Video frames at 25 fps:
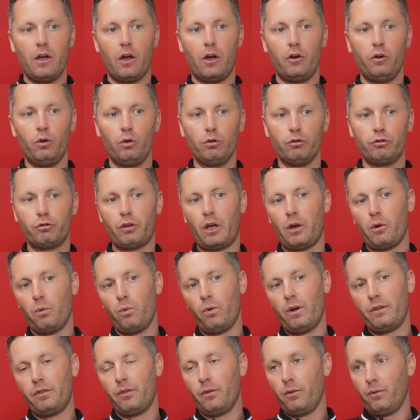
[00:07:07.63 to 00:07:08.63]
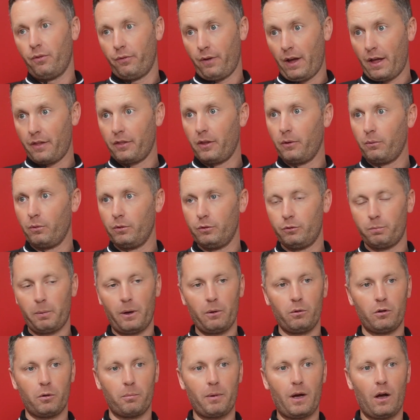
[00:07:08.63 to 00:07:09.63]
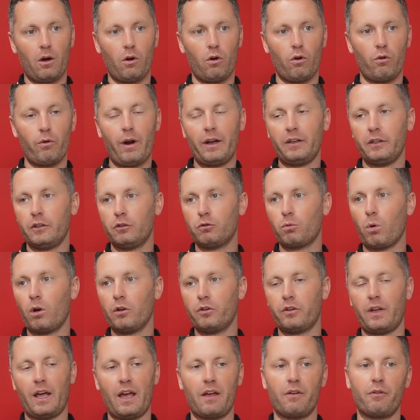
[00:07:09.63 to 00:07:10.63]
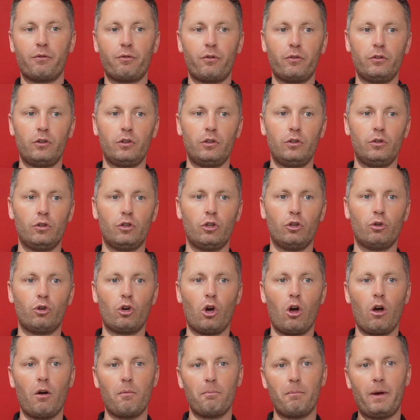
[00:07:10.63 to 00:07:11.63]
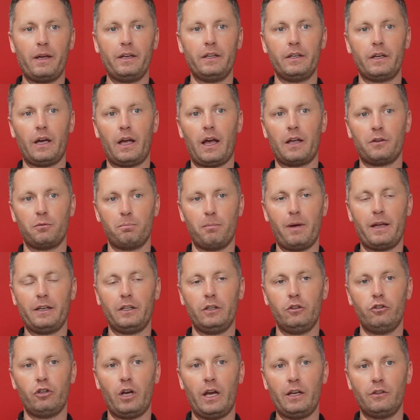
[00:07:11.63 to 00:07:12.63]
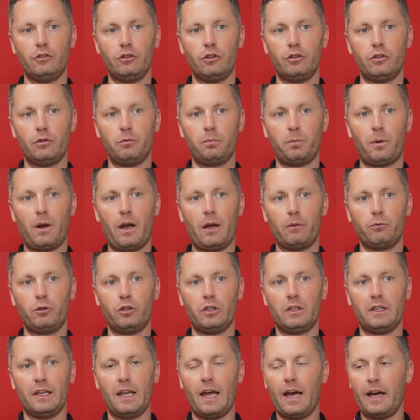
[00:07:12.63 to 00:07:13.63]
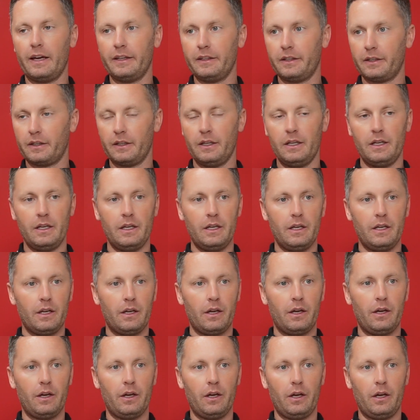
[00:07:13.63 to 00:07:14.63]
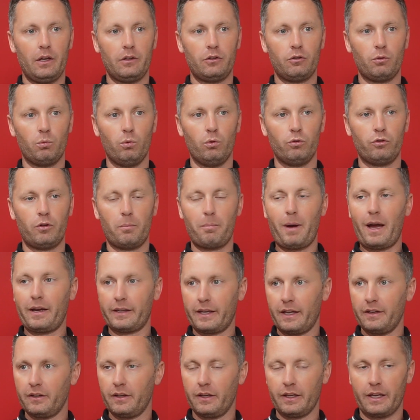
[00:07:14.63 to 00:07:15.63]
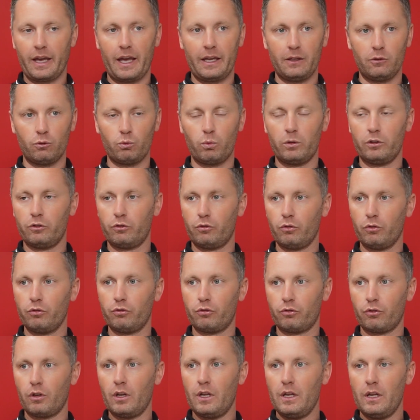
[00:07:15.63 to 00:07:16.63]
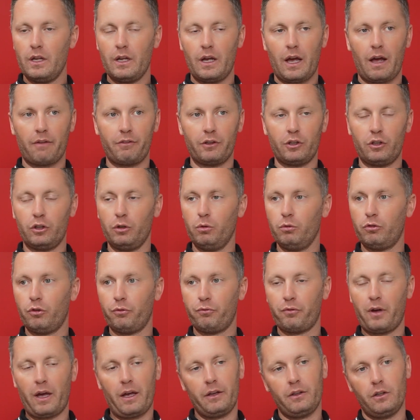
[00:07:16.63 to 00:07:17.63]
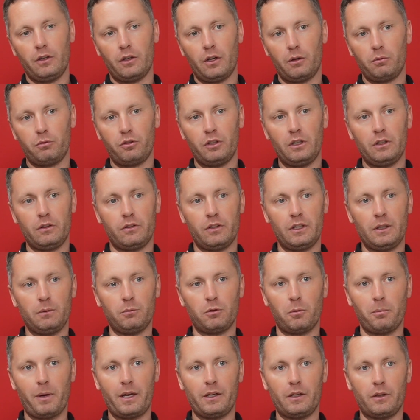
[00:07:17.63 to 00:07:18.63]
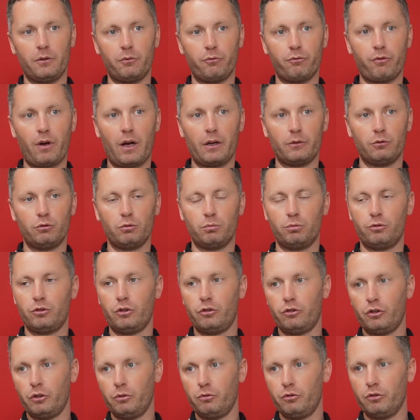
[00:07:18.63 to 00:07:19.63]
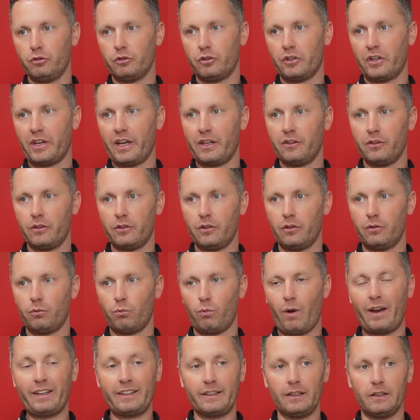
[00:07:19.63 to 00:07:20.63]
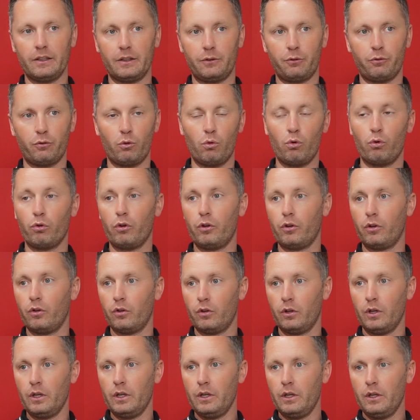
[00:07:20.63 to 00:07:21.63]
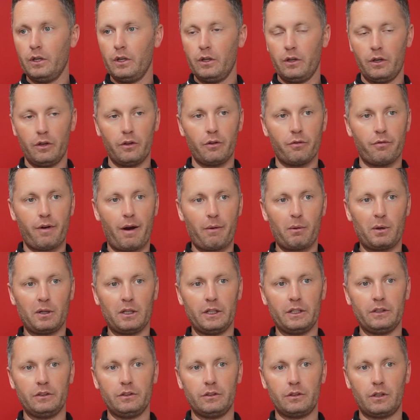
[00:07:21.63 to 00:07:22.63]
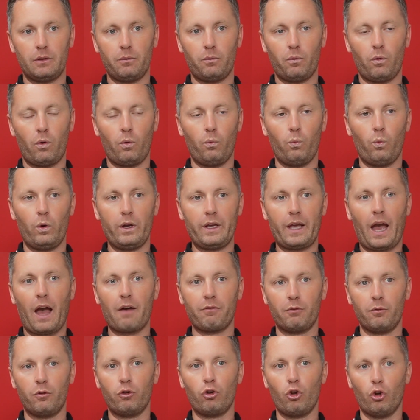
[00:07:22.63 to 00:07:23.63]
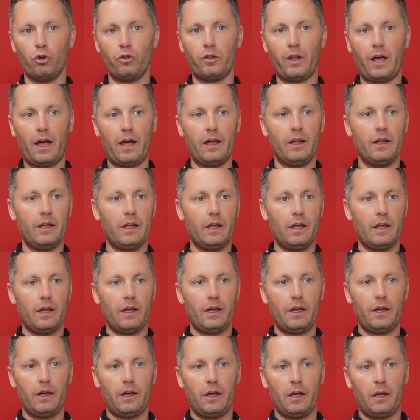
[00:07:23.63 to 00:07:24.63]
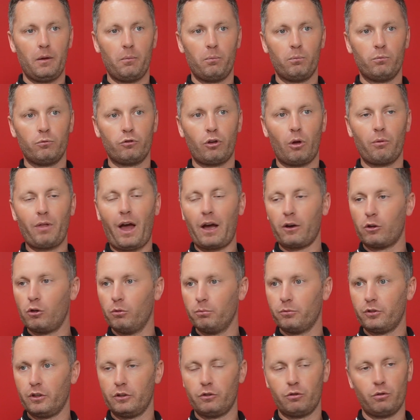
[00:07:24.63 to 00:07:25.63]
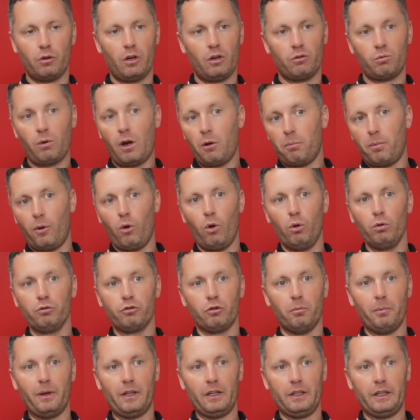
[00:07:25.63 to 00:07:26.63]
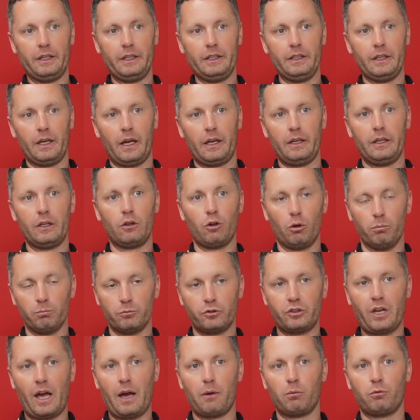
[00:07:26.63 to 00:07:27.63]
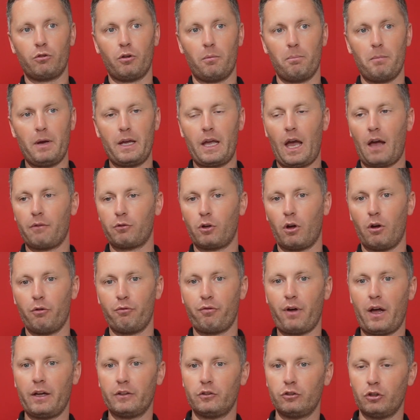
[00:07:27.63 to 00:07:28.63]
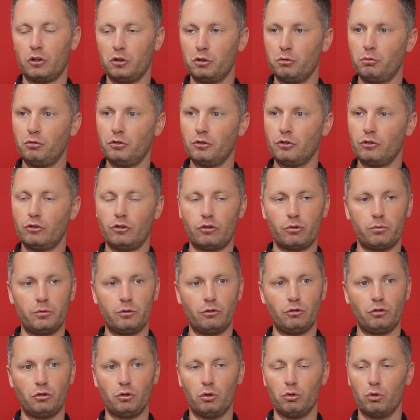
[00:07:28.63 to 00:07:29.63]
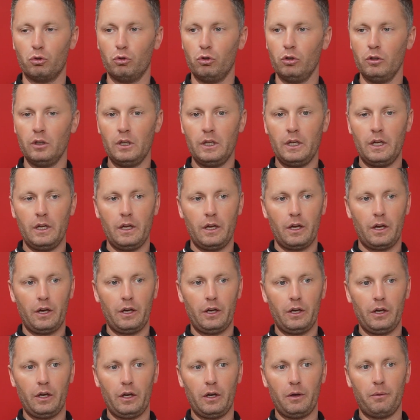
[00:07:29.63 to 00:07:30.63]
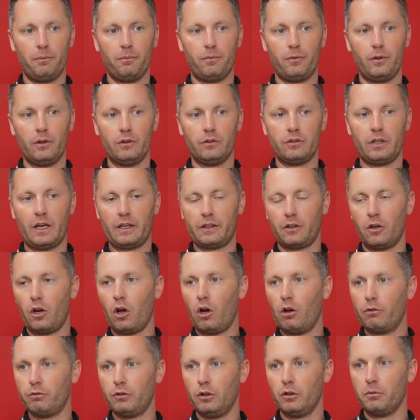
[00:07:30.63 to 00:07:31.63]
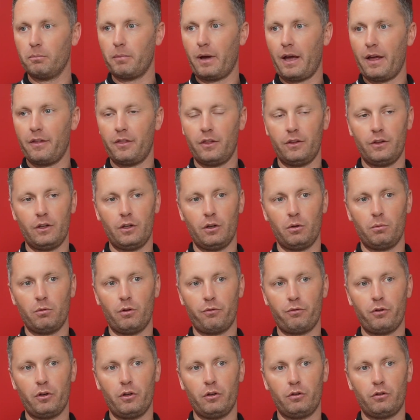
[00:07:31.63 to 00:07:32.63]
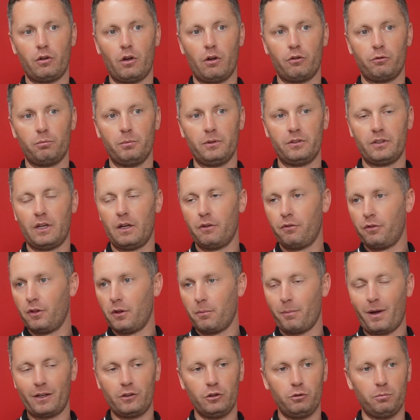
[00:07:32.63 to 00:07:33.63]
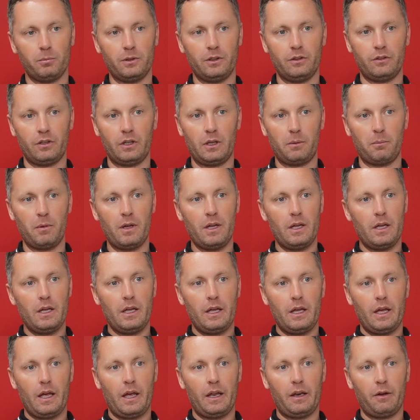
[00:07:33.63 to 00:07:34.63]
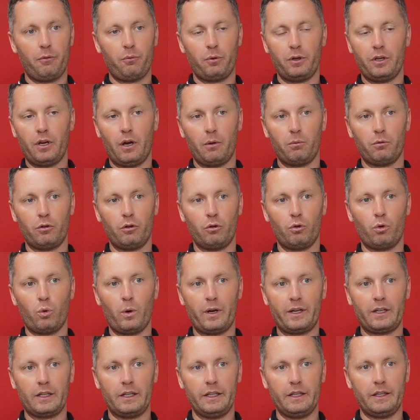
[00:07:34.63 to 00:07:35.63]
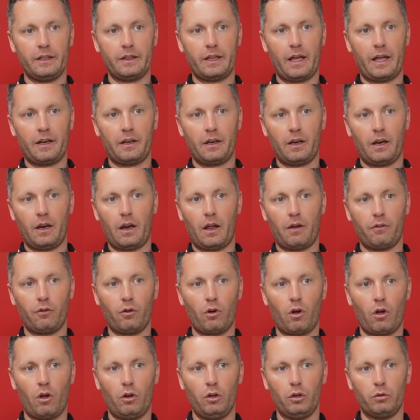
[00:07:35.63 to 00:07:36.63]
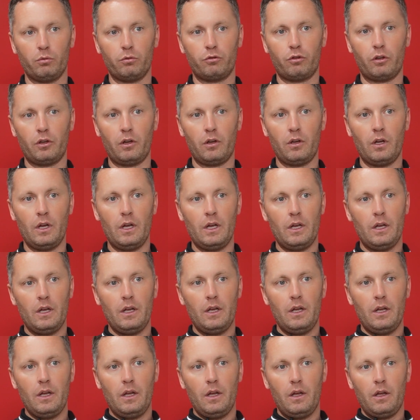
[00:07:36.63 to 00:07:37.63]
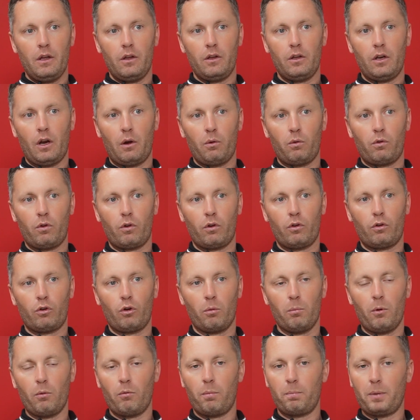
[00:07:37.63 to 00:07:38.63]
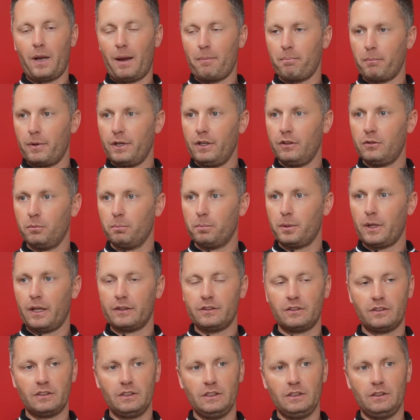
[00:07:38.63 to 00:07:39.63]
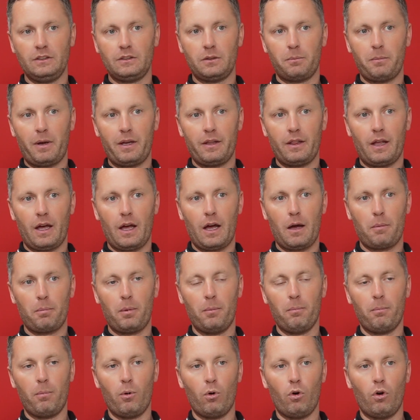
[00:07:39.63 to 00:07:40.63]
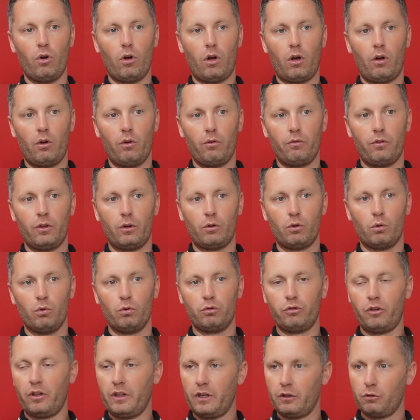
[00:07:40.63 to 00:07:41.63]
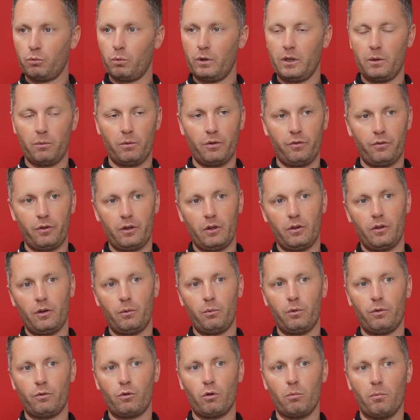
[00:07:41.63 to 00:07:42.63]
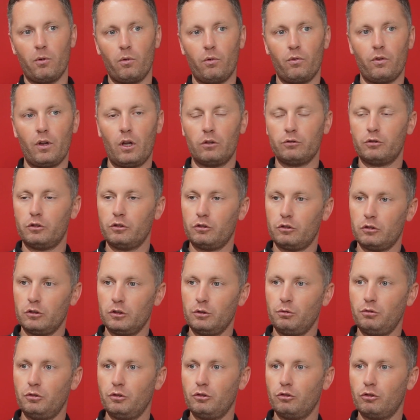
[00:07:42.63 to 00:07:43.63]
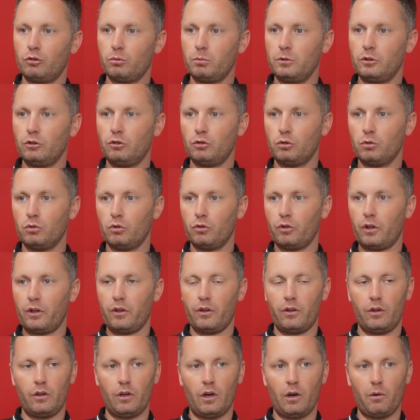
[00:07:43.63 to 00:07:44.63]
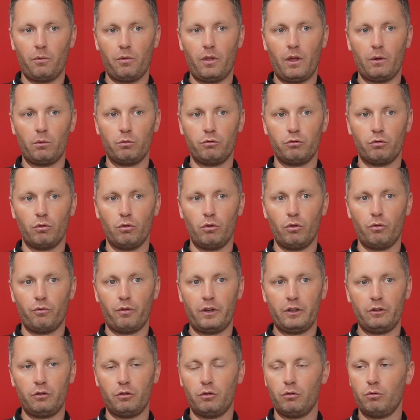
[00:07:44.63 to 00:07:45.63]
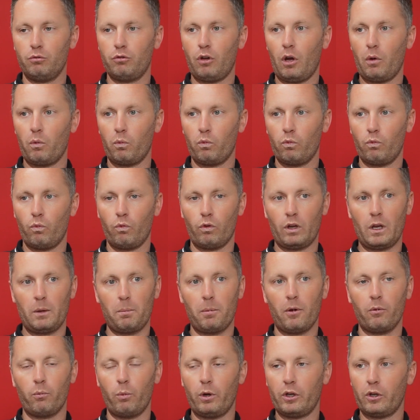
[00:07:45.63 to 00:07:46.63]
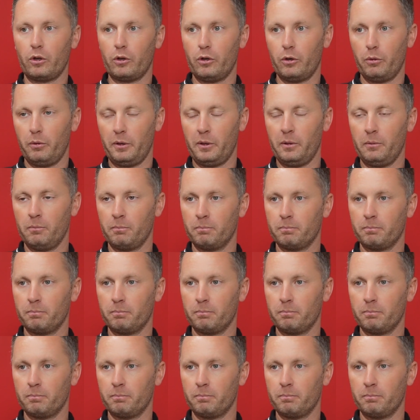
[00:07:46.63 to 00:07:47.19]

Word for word: And also with the fact that we spoke about already, squad depth, you, you can't make as many changes as perhaps you'd like uh, towards the back end of games, which does have a huge effect. You know, teams are making five substitutions against us regularly for it at the very least, and we haven't done that. Um, so that comes into it as well. But ultimately, it comes down to me. I've got to find solutions to ensure um, that second halves look better than they do in the first halves, myself and the management team. And if we don't do quickly, then I've got to look to, you know, come up with plan Bs and plan Cs to make that happen. But over the course of this week, we feel that we've come up with lots of solutions to ensure that, you know, those sort of issues don't keep on recurring.